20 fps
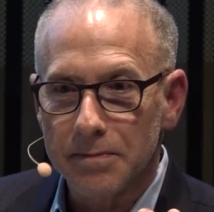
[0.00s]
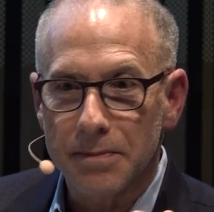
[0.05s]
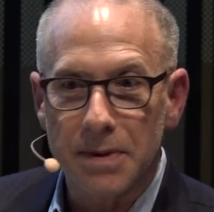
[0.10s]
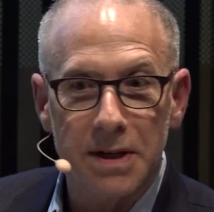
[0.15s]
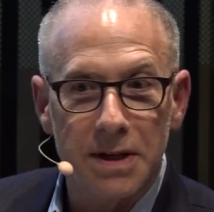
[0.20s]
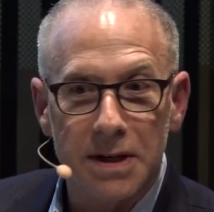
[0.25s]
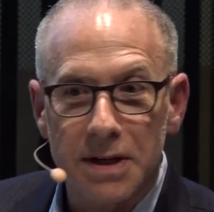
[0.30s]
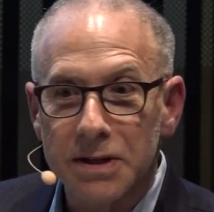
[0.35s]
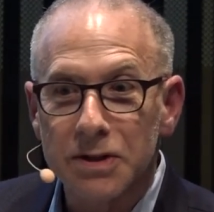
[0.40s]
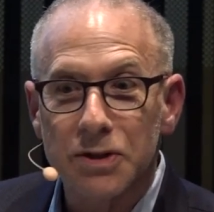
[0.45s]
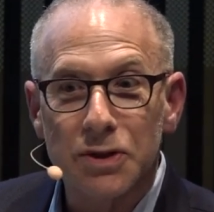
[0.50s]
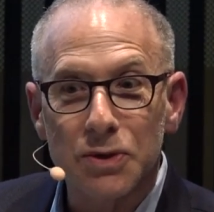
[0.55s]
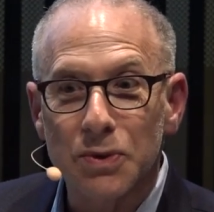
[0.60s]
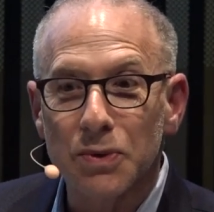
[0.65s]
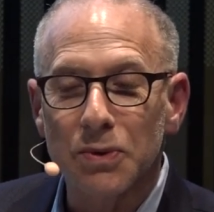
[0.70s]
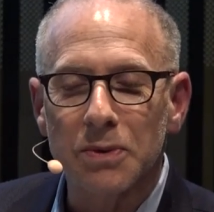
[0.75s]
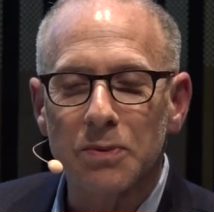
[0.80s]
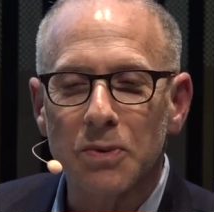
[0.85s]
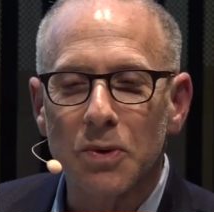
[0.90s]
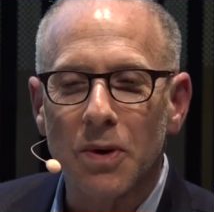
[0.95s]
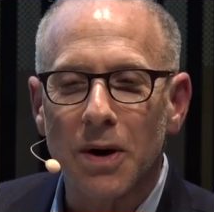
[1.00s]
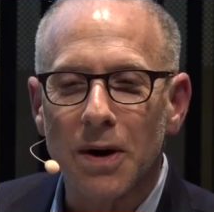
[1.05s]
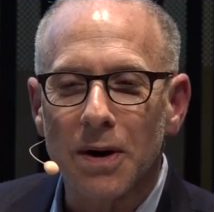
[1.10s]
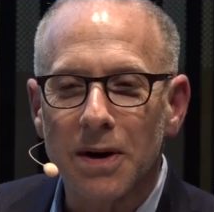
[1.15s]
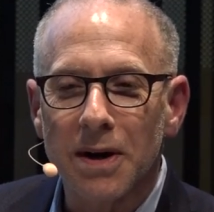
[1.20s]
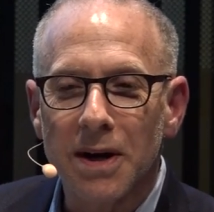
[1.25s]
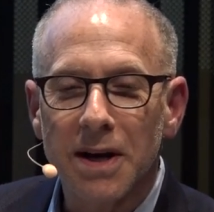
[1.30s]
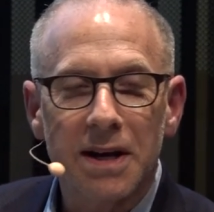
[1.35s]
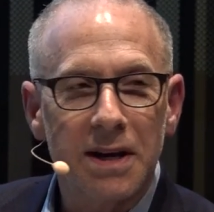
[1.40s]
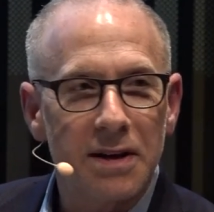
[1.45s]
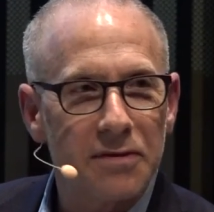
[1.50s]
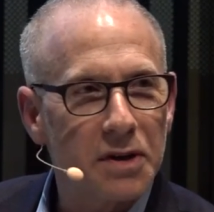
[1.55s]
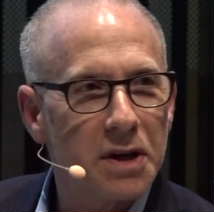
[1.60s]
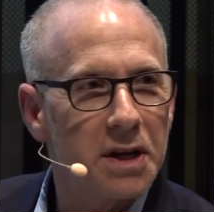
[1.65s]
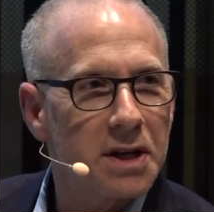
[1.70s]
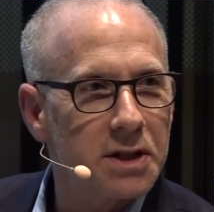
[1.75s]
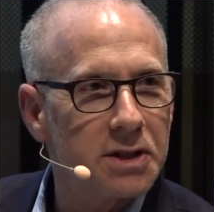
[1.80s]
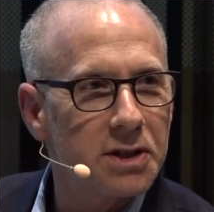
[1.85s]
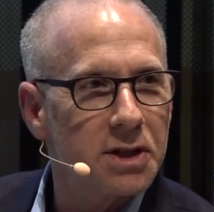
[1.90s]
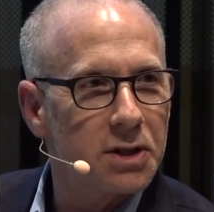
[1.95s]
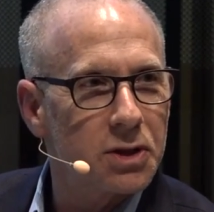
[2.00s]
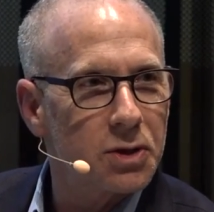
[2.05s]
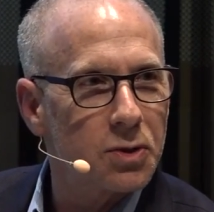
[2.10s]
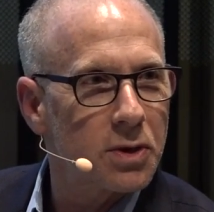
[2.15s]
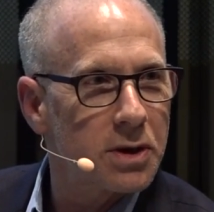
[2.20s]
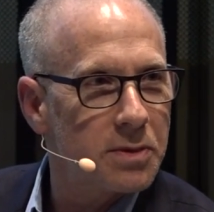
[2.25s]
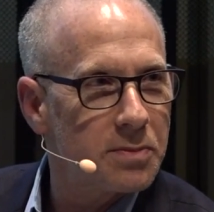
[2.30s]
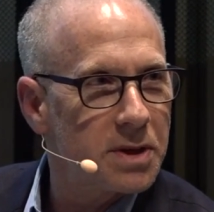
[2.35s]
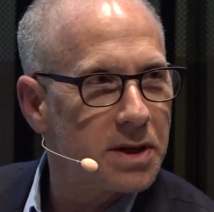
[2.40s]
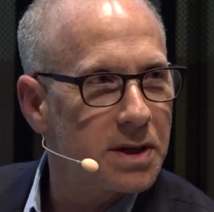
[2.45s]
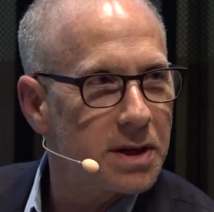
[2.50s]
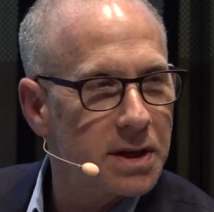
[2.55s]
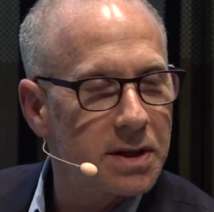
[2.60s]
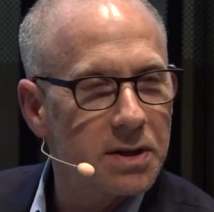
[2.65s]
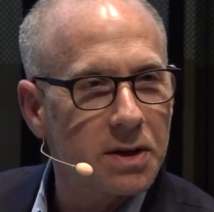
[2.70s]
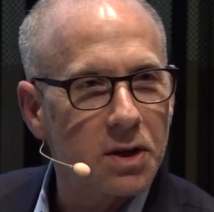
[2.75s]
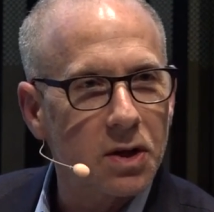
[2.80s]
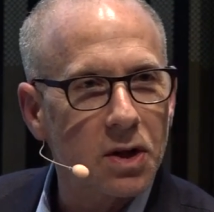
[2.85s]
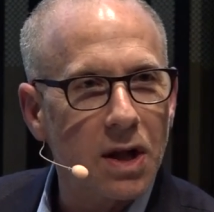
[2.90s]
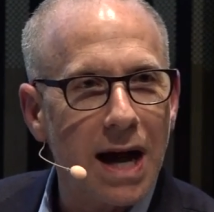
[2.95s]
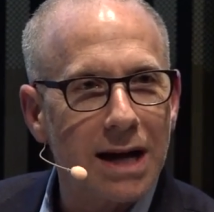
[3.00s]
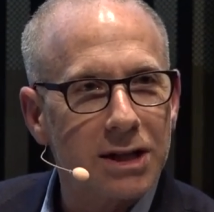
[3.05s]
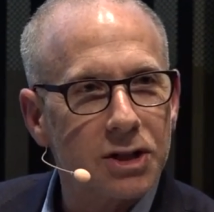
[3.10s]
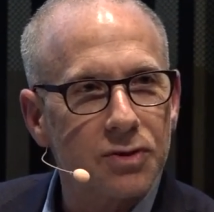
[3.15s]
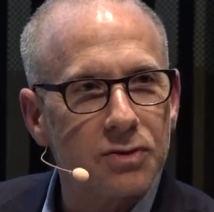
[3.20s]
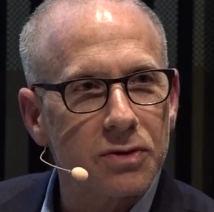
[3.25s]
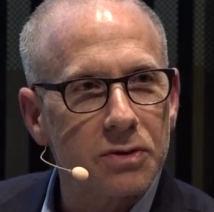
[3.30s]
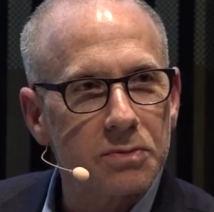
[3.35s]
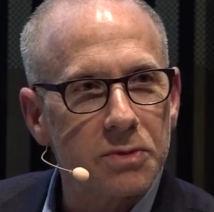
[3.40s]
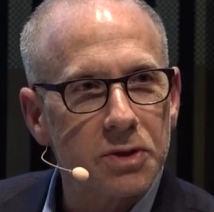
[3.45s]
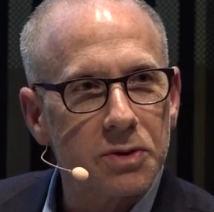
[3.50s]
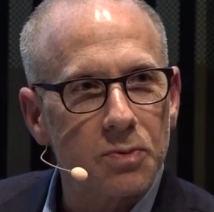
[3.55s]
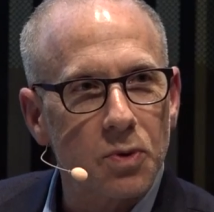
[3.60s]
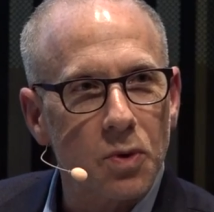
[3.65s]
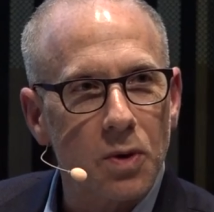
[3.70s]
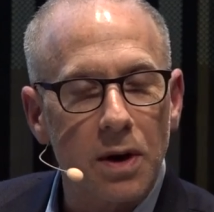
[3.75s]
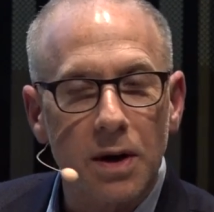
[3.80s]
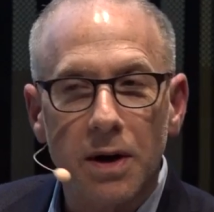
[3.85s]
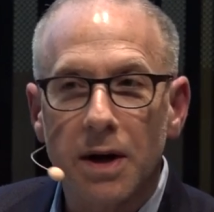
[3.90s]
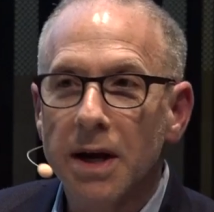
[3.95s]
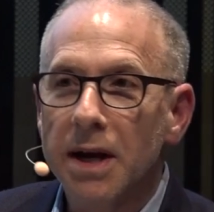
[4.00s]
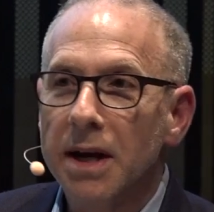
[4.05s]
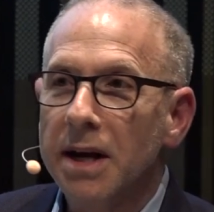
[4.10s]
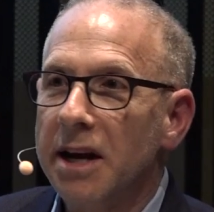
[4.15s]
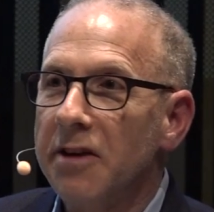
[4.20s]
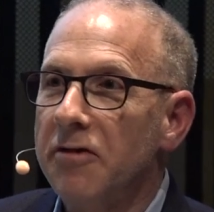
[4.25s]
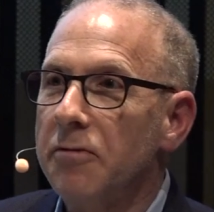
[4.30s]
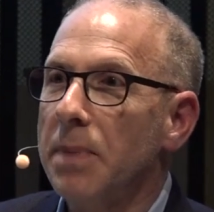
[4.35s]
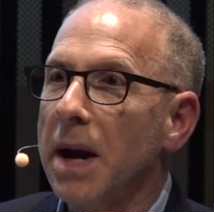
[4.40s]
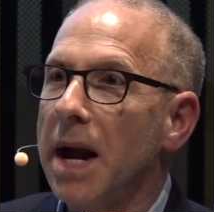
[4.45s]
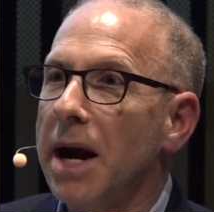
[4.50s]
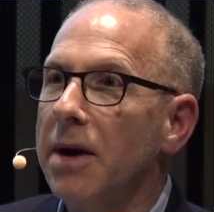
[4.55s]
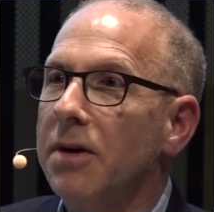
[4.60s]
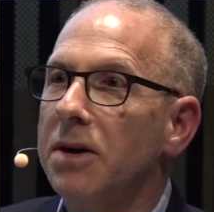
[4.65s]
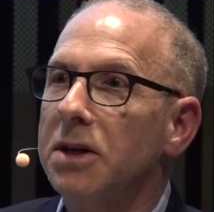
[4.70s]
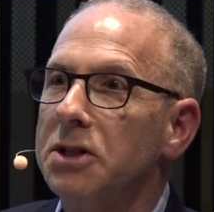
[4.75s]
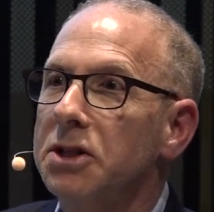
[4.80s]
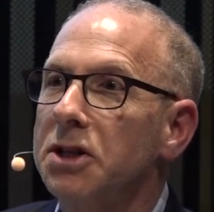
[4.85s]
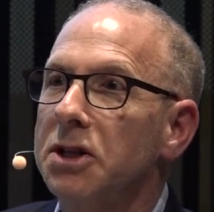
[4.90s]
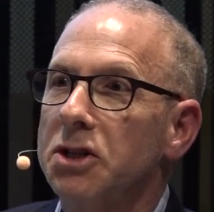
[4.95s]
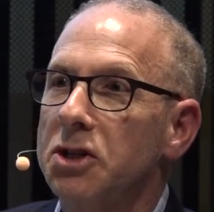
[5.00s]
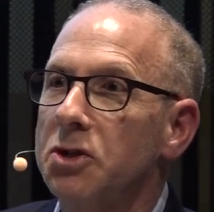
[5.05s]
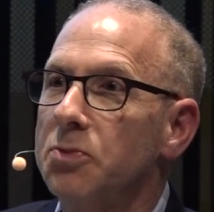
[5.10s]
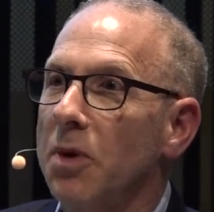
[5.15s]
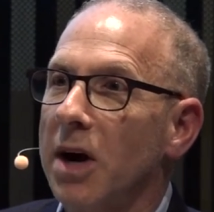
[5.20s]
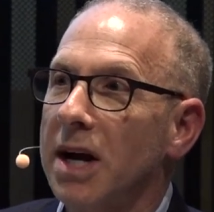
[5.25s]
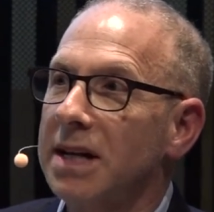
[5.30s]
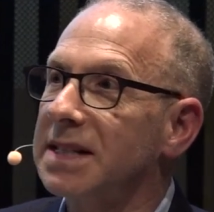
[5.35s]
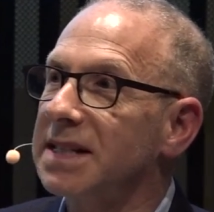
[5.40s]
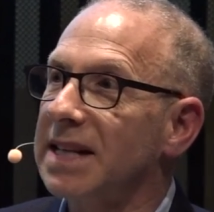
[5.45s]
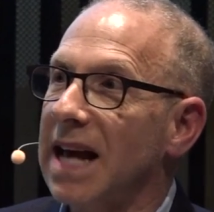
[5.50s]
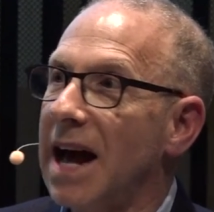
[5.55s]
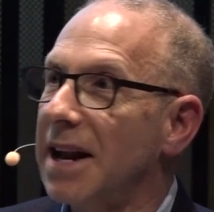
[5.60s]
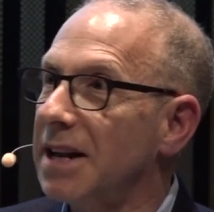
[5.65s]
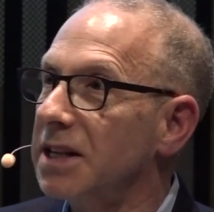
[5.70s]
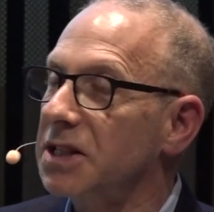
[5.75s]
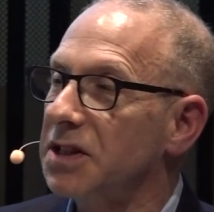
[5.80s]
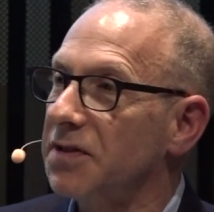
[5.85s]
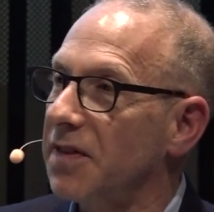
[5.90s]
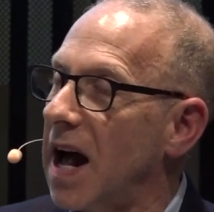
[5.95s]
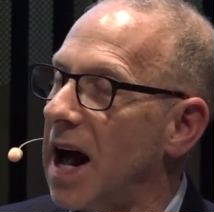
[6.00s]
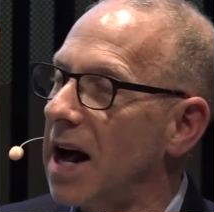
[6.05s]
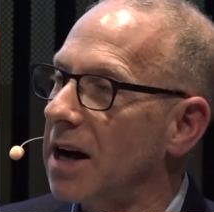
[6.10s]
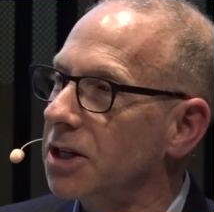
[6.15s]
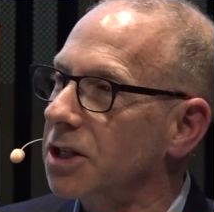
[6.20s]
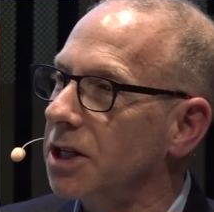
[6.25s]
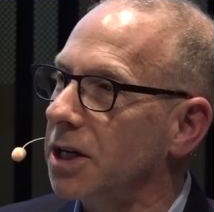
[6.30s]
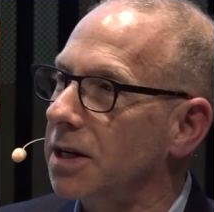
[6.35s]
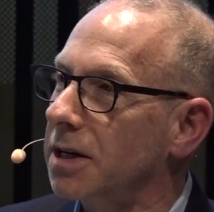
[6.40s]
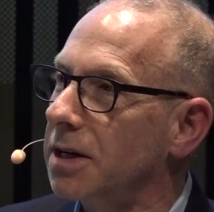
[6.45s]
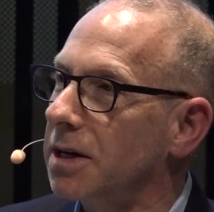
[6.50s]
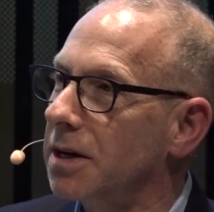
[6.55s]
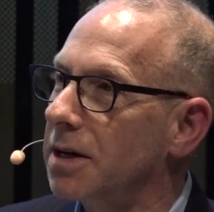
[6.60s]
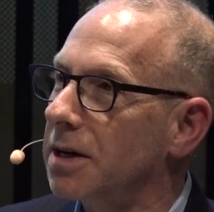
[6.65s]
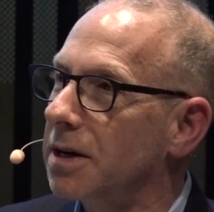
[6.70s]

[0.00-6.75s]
being in school more, if kids enjoy being in the classrooms more, if parents express satisfaction,